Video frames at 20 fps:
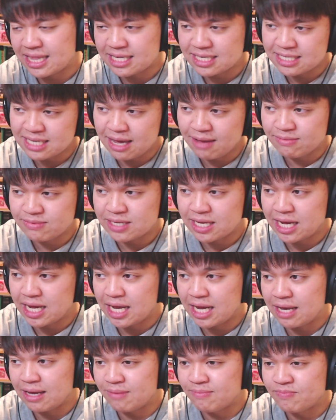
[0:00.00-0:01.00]
the same
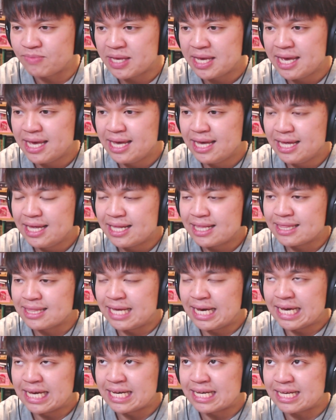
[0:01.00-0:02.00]
time,
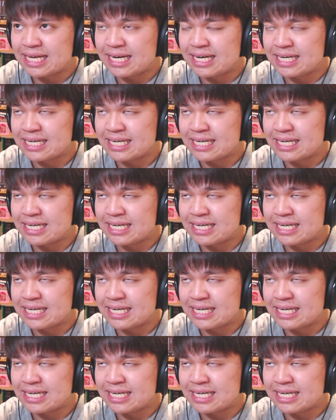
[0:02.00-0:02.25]
like